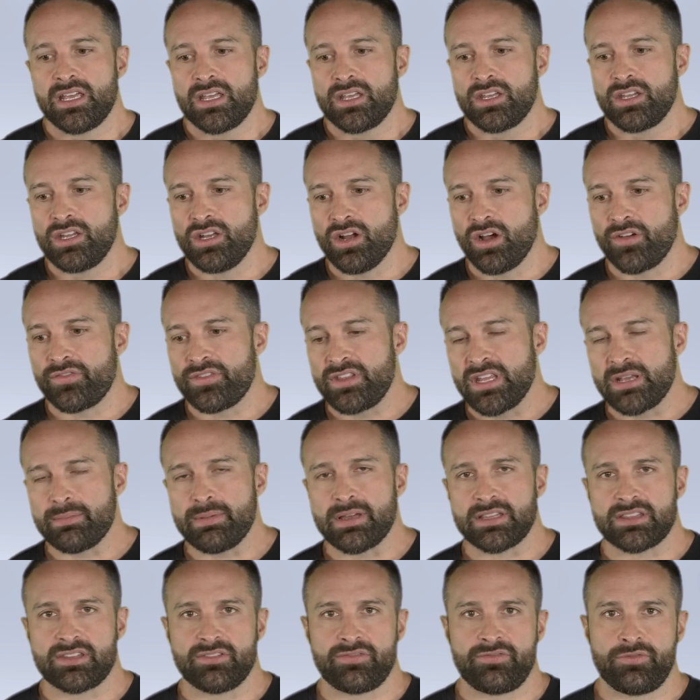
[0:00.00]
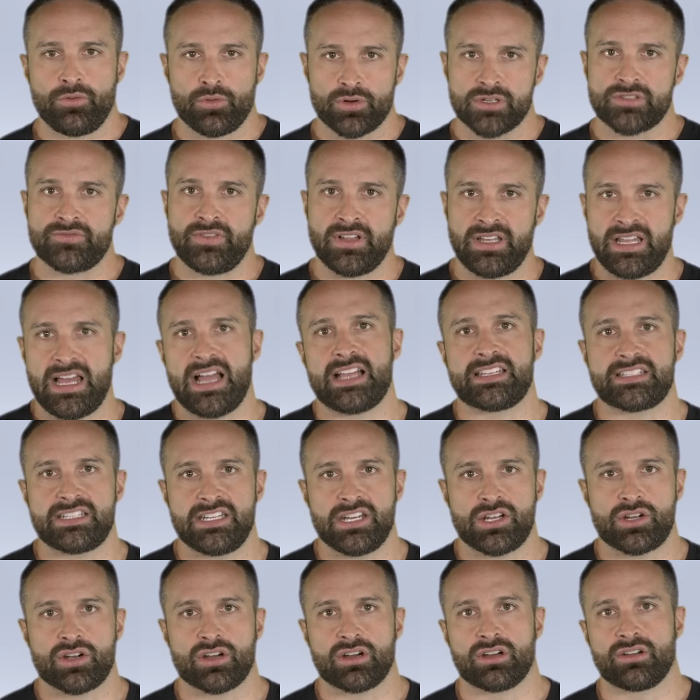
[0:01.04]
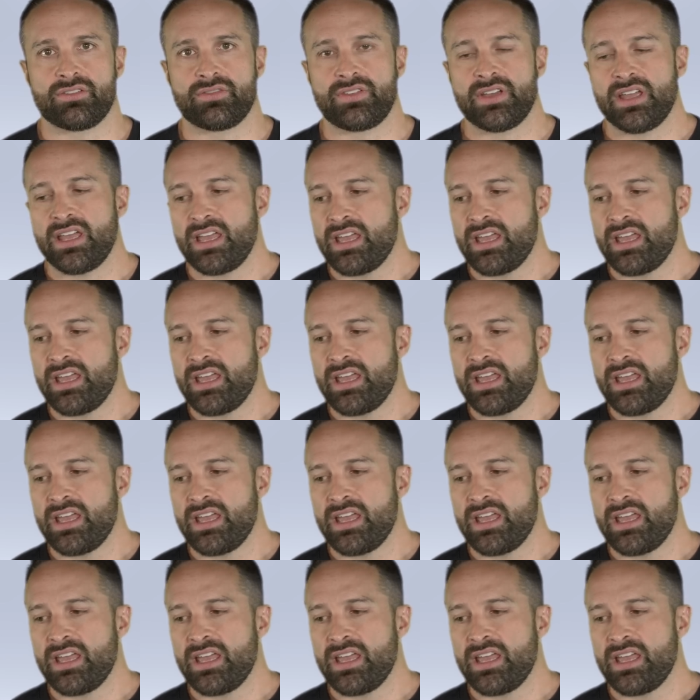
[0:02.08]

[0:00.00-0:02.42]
You know, if you think about the force velocity curve,